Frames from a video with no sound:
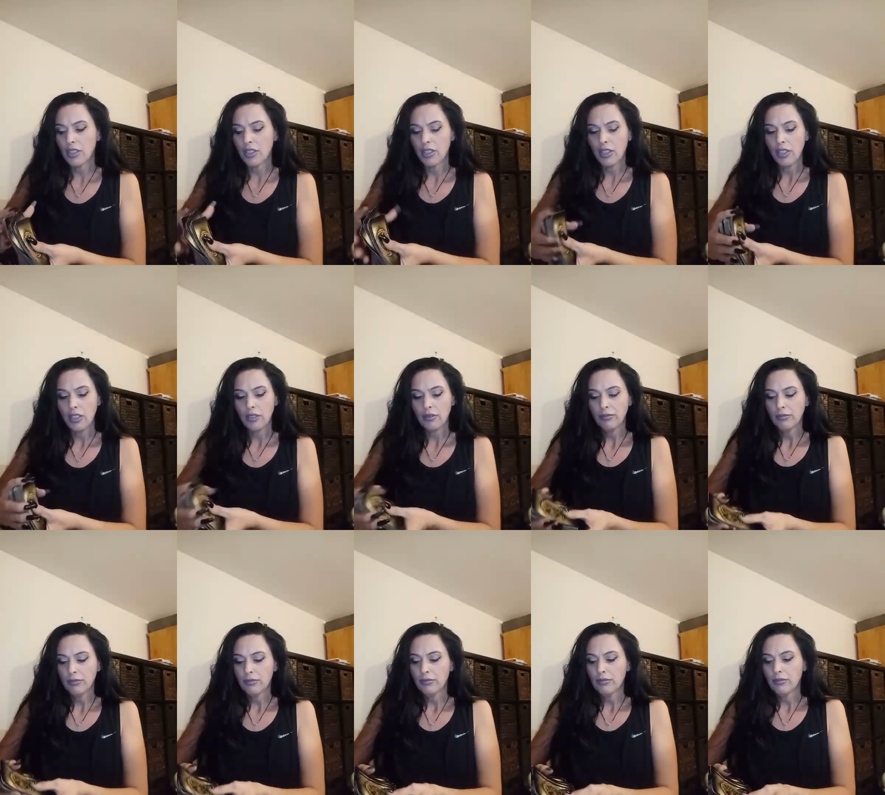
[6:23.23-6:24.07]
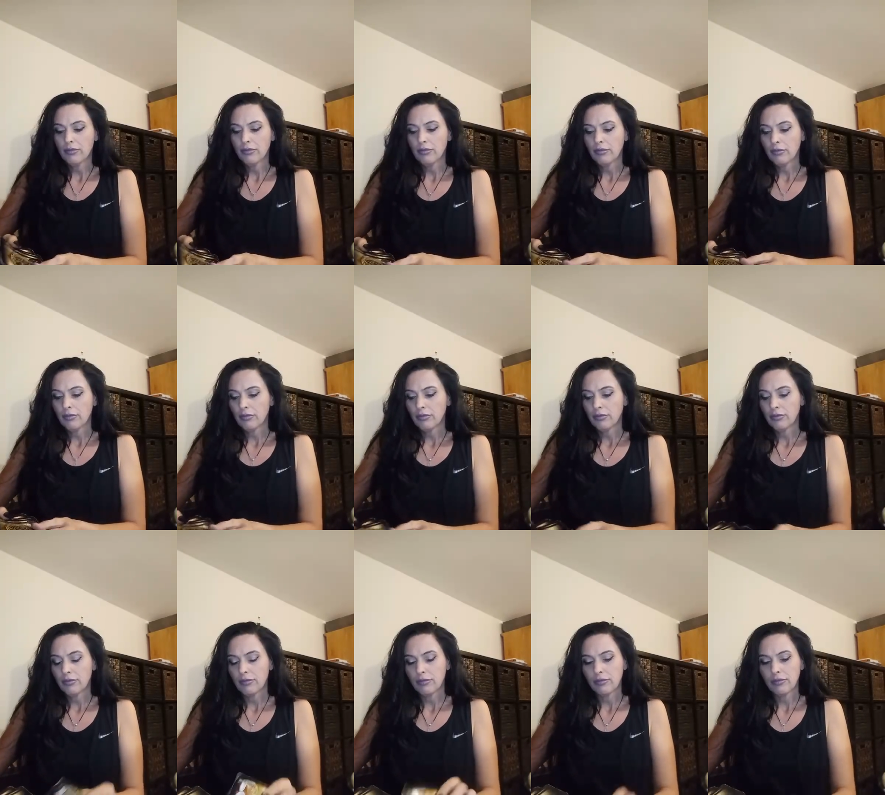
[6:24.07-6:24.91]

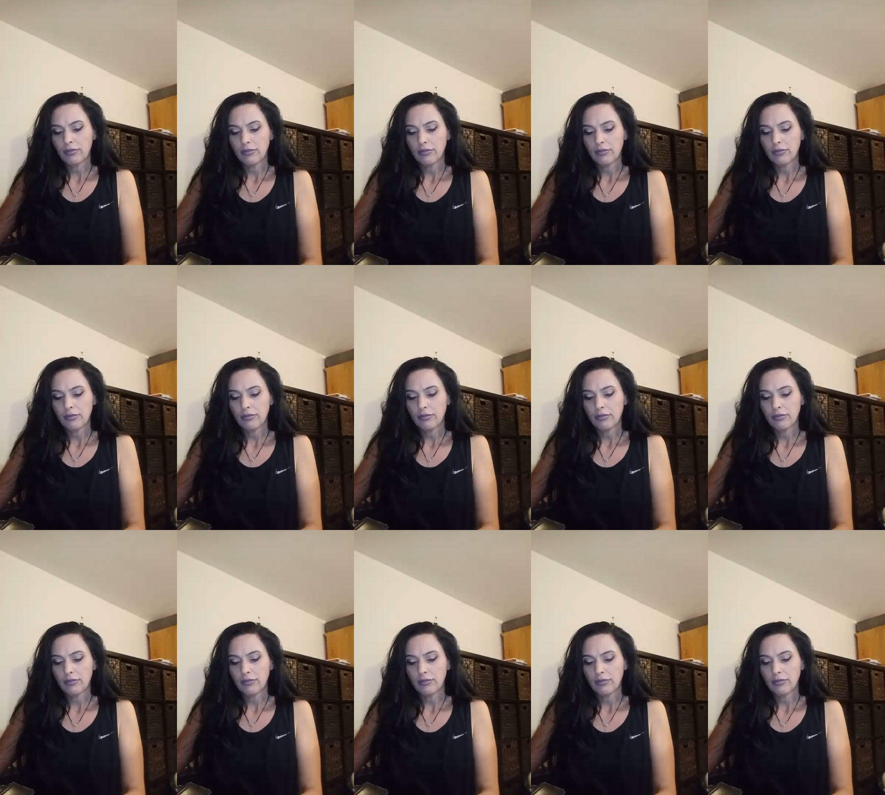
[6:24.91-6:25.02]
[no speech]